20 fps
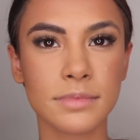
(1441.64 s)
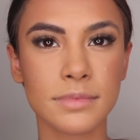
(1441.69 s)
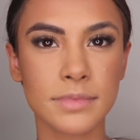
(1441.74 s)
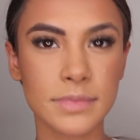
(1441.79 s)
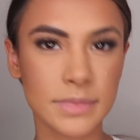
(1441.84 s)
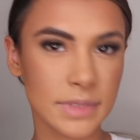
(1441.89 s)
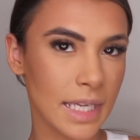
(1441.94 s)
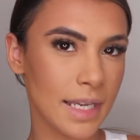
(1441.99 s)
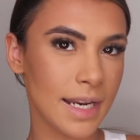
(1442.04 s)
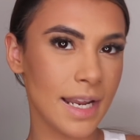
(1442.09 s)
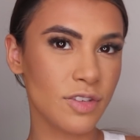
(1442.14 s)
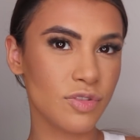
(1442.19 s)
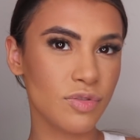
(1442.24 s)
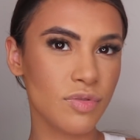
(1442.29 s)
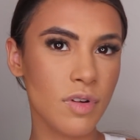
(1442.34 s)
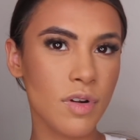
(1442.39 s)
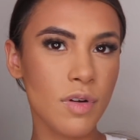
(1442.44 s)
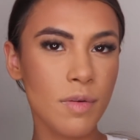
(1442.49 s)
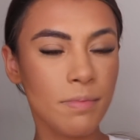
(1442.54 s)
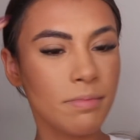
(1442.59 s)
Is that
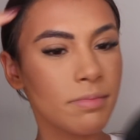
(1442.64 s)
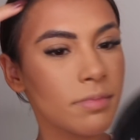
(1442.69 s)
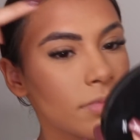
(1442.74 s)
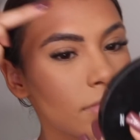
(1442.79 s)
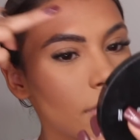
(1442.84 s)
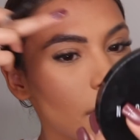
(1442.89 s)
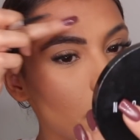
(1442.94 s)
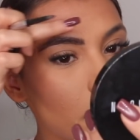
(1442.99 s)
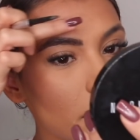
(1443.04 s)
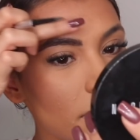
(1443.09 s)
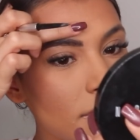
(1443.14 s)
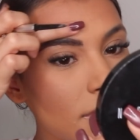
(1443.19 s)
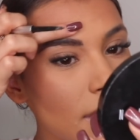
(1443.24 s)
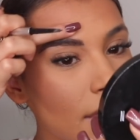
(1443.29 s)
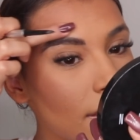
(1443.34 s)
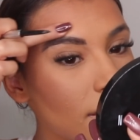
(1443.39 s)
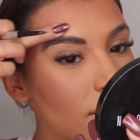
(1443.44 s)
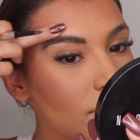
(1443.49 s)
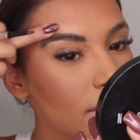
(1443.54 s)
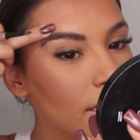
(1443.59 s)
natural? I wouldn't say
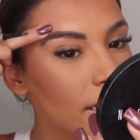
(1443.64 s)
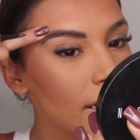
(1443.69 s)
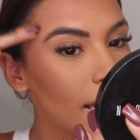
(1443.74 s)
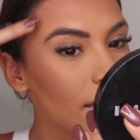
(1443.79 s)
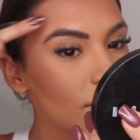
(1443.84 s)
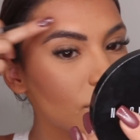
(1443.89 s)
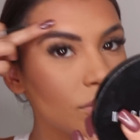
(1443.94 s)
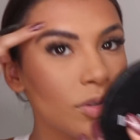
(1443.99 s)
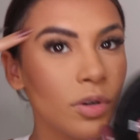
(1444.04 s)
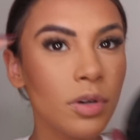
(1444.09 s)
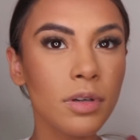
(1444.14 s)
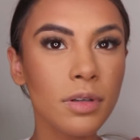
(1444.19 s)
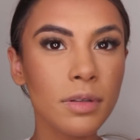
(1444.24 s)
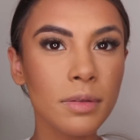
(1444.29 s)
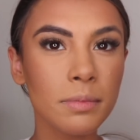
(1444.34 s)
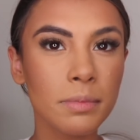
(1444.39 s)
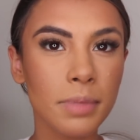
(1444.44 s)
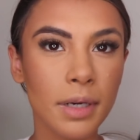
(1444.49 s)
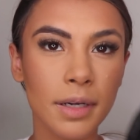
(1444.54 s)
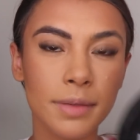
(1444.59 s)
that's really natural,
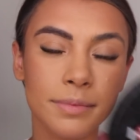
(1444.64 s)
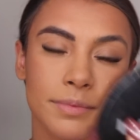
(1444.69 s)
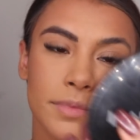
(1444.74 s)
but